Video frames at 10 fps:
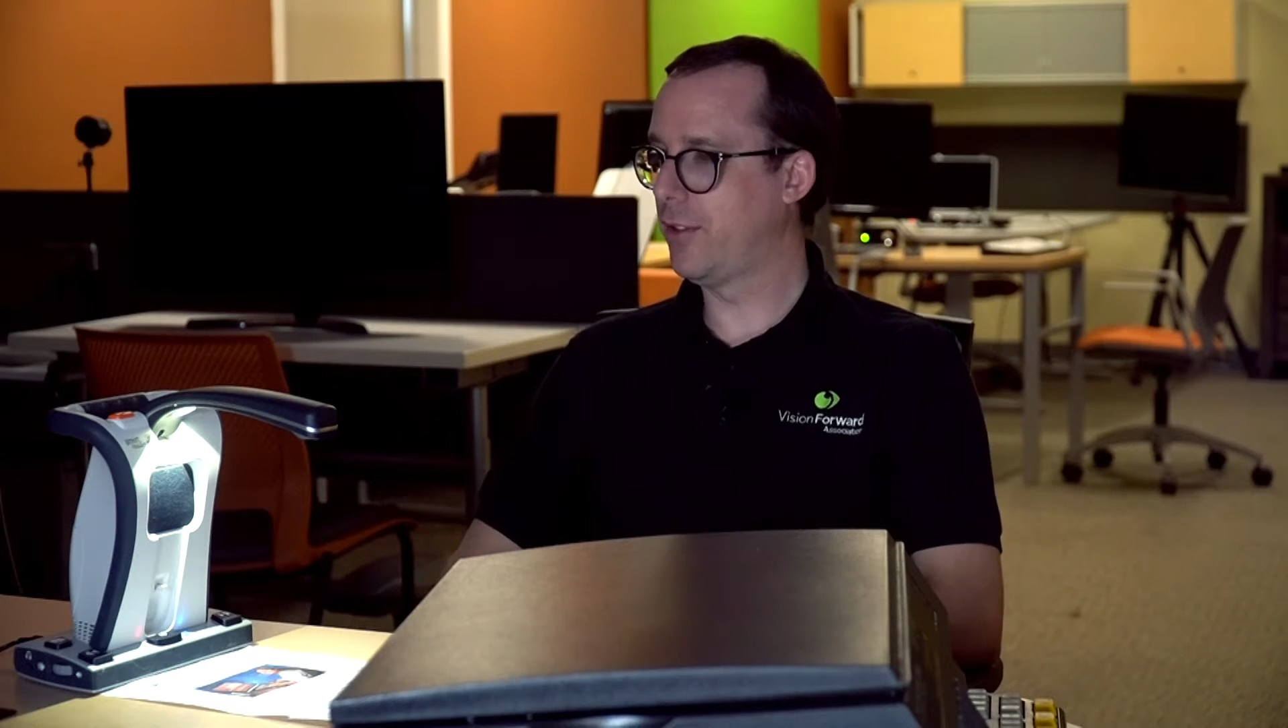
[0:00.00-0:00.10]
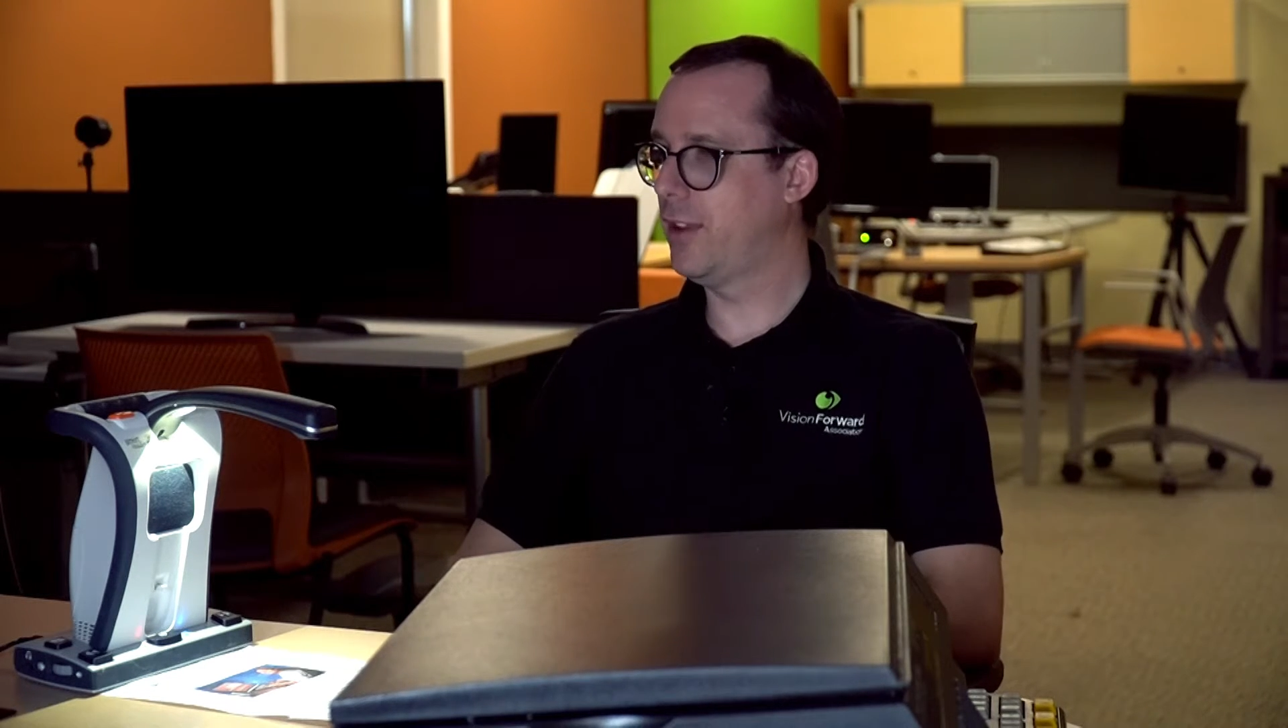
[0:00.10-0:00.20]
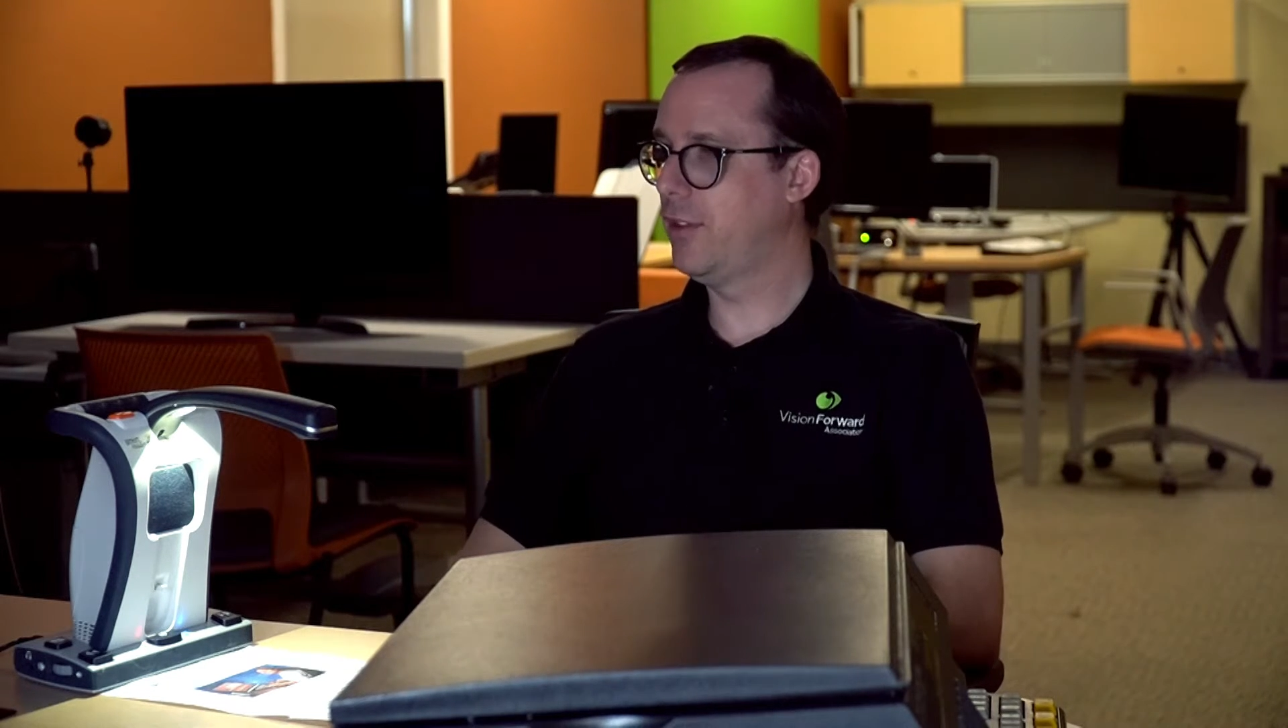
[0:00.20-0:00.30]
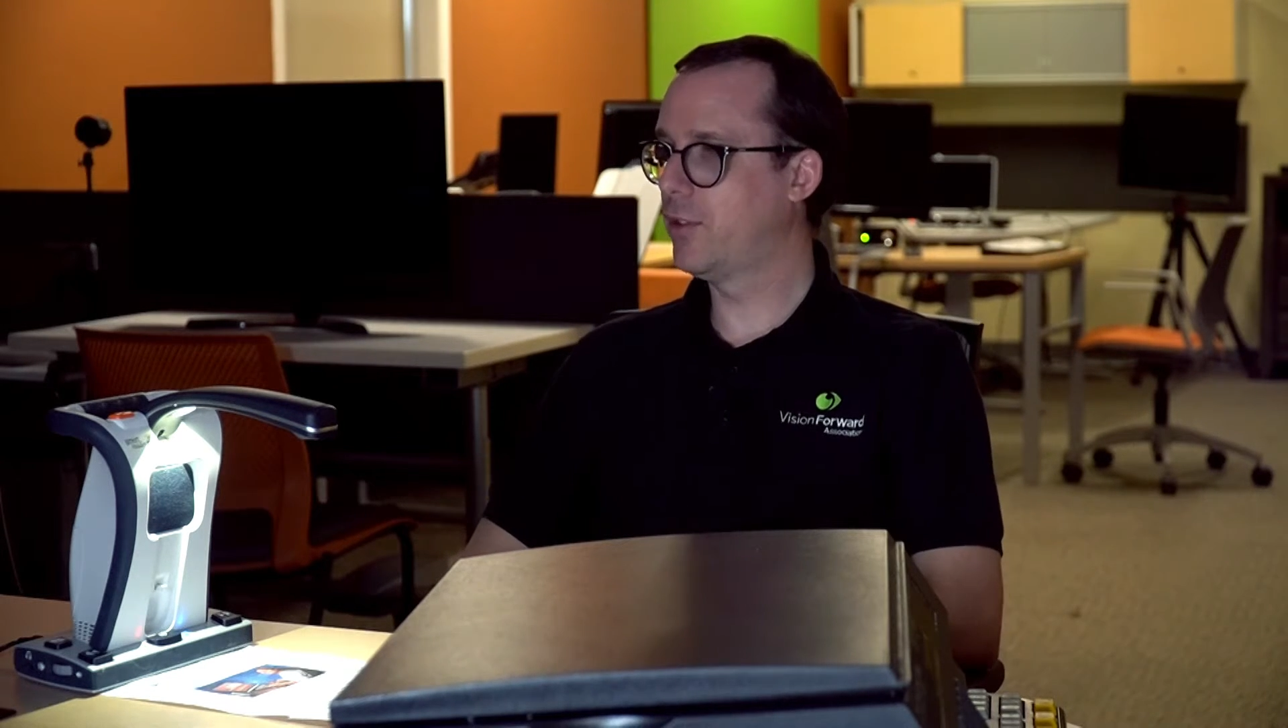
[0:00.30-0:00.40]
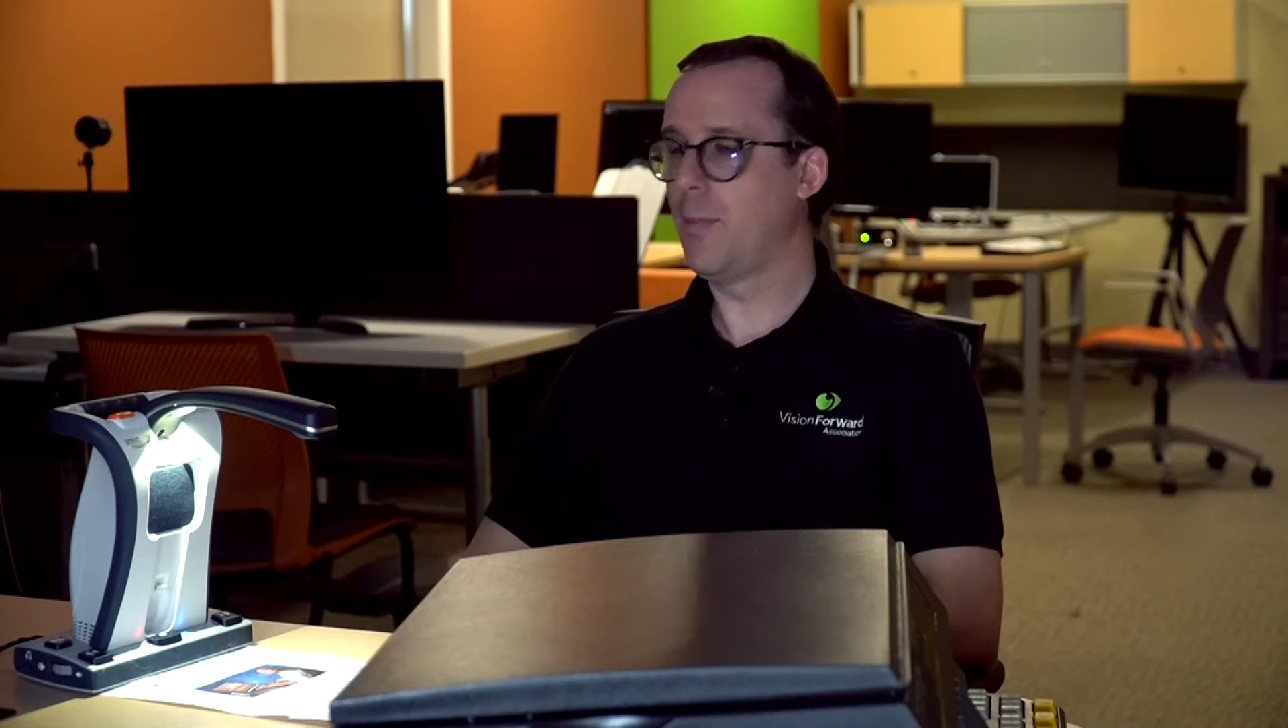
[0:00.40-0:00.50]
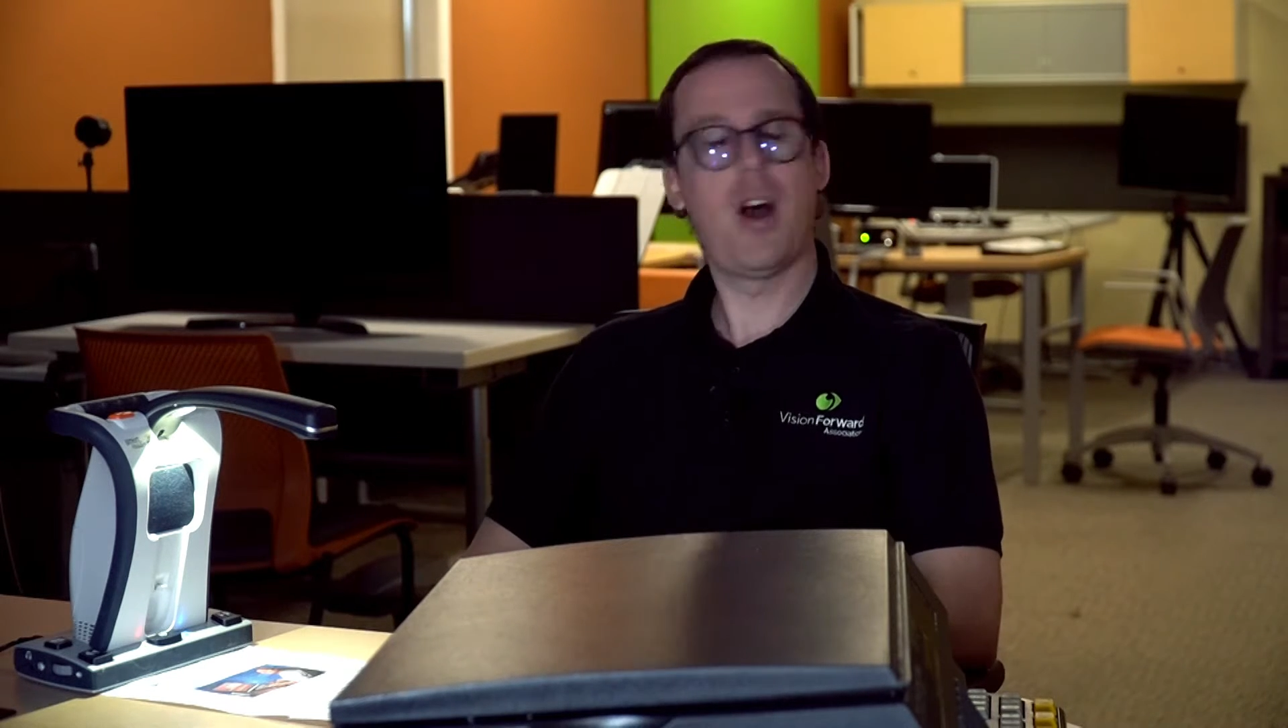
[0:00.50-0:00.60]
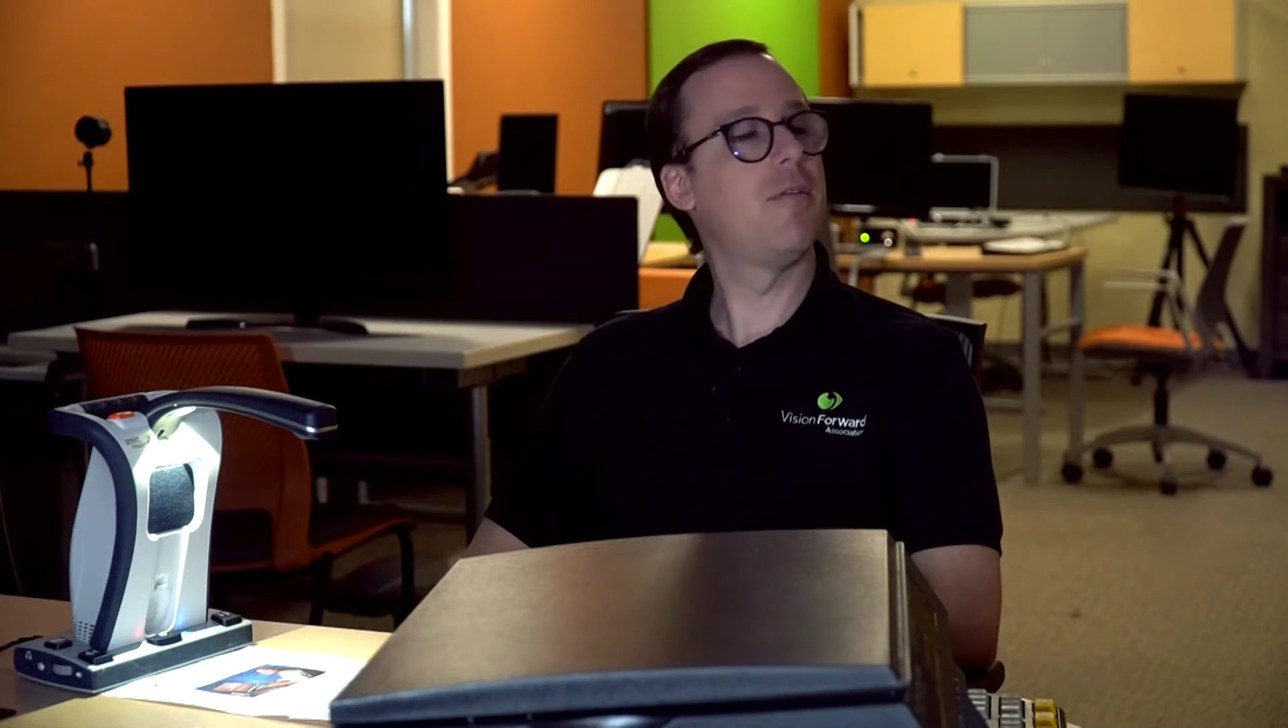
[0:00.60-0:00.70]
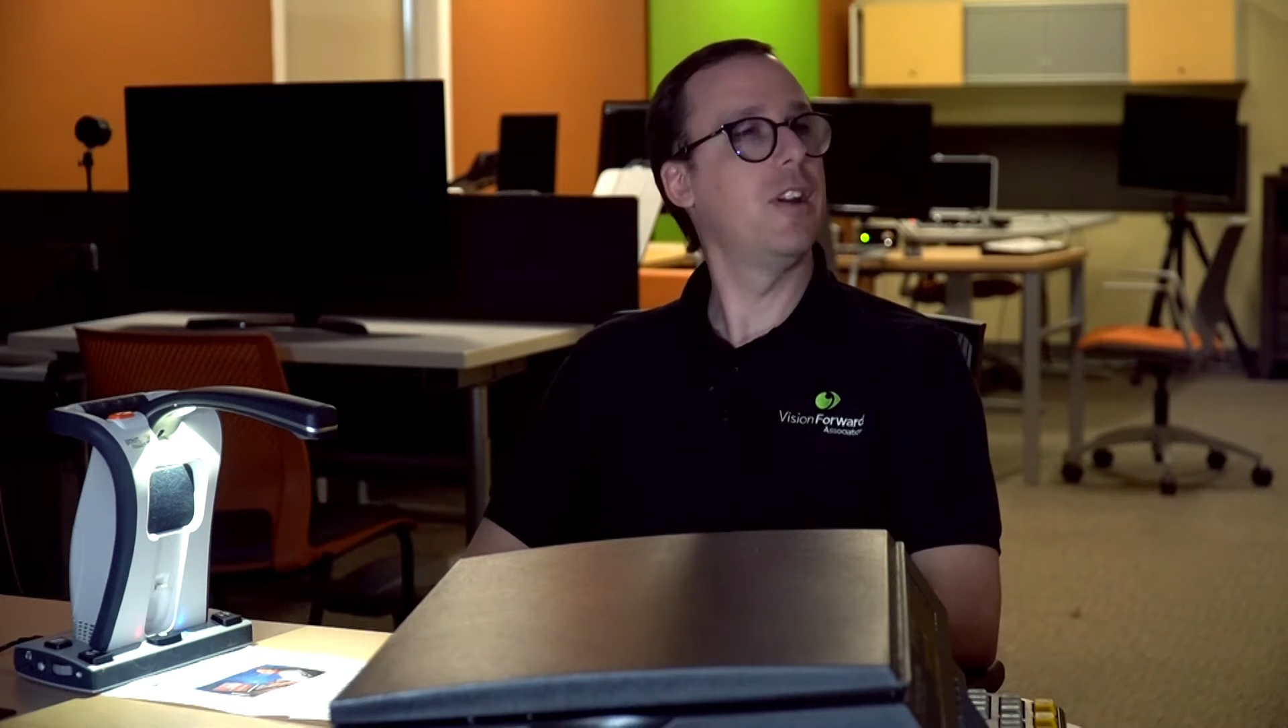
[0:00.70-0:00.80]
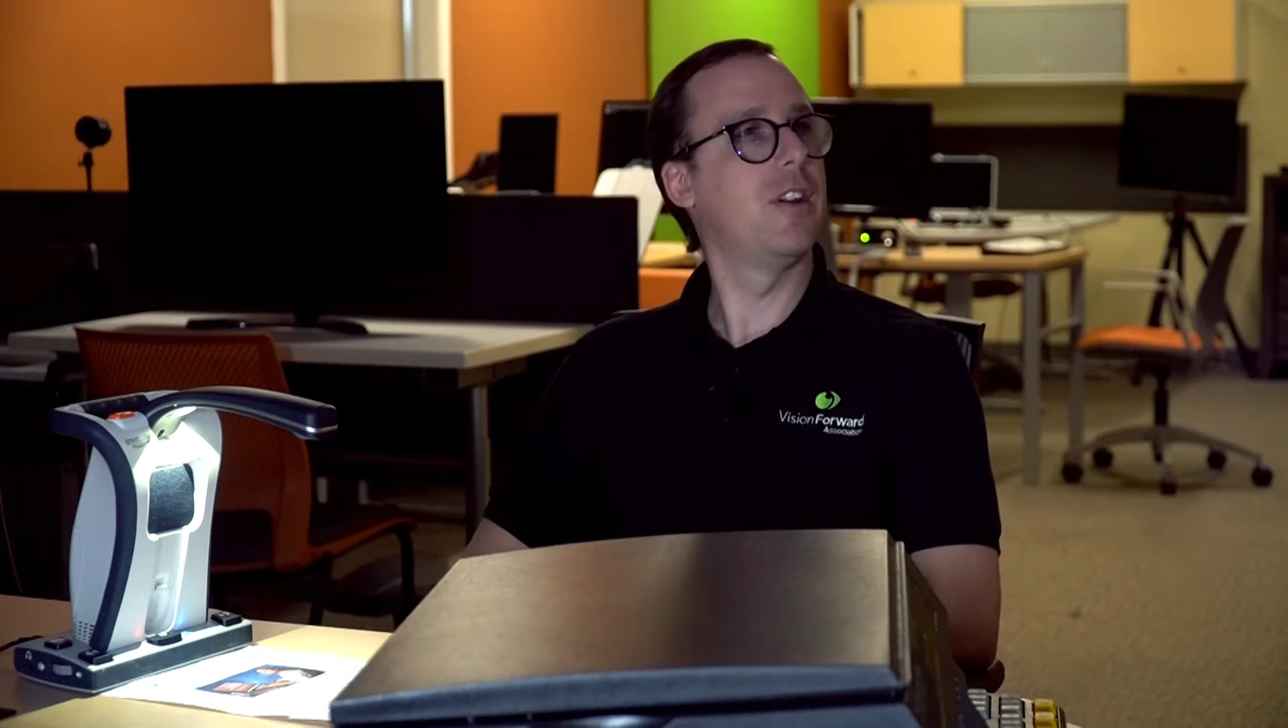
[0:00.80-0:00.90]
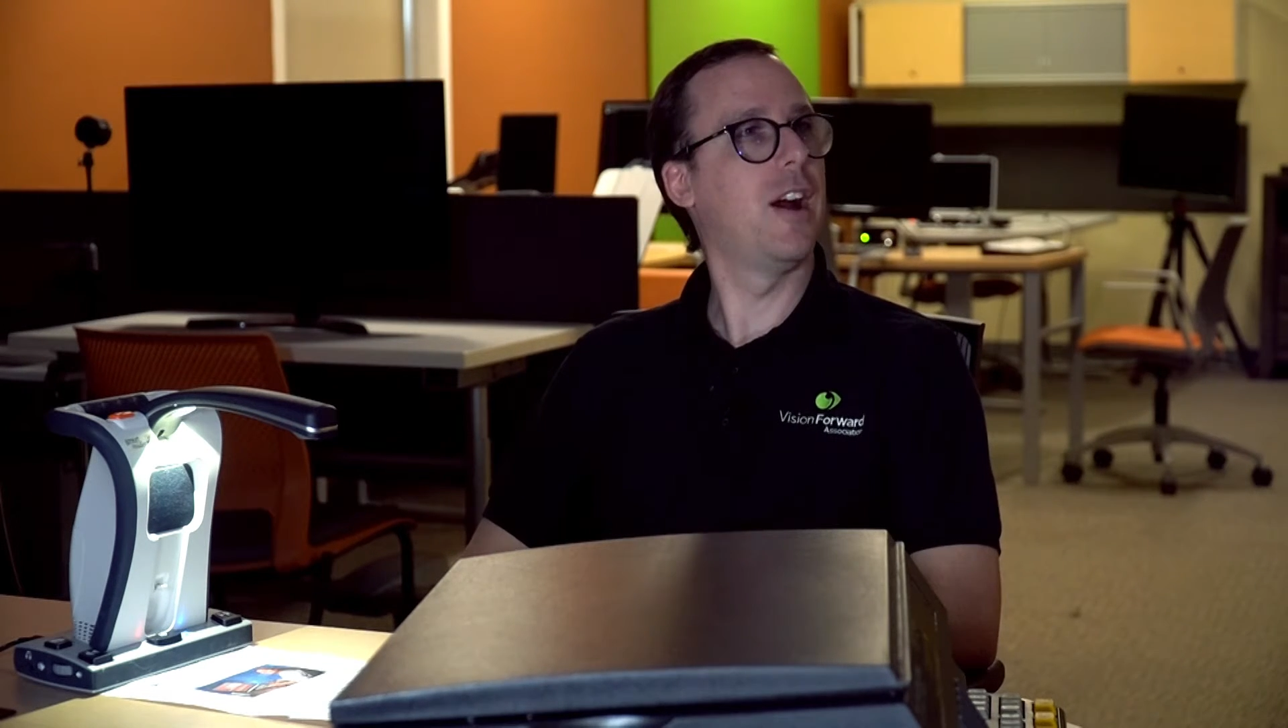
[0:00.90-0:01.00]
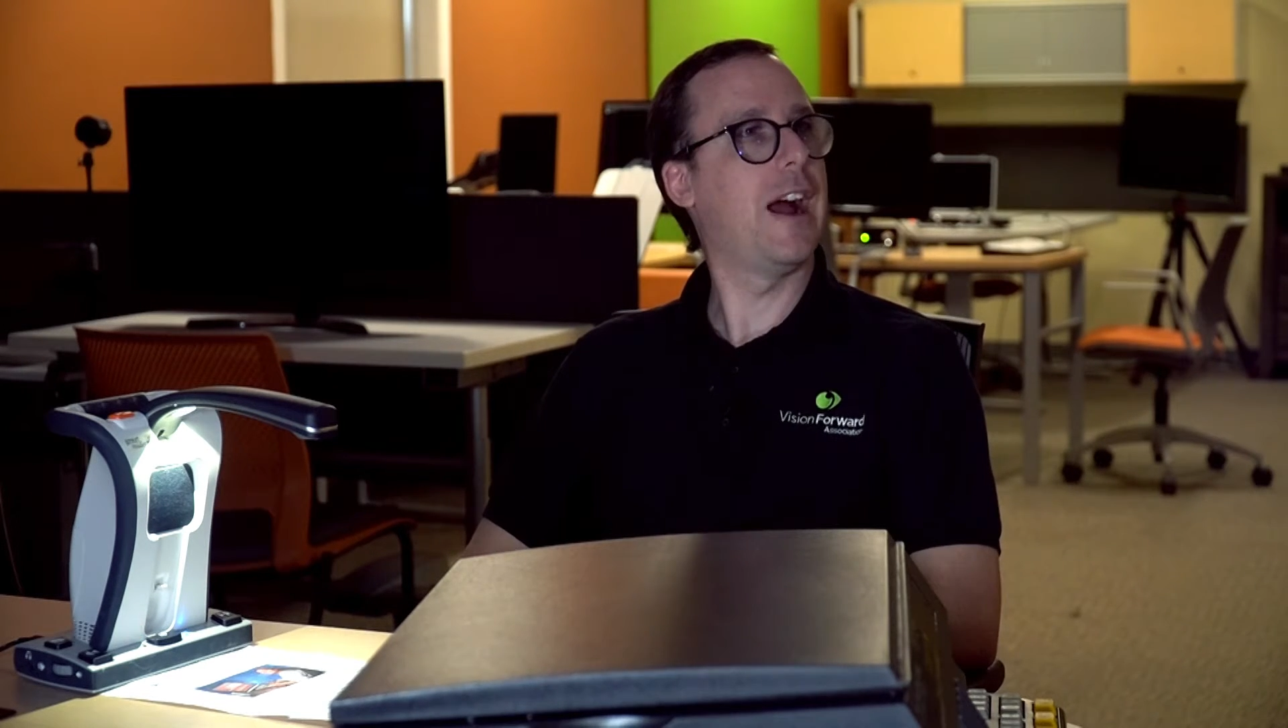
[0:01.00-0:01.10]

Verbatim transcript: the smart reader